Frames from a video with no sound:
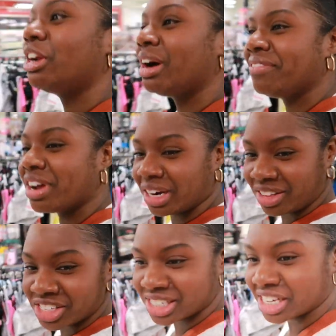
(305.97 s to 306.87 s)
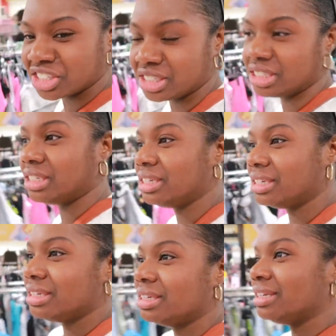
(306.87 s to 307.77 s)
her know I found another section.
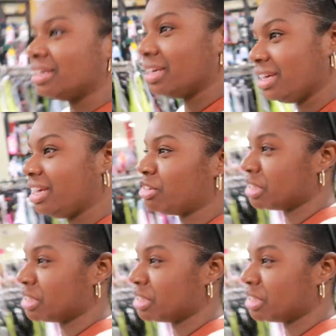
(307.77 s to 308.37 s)
Here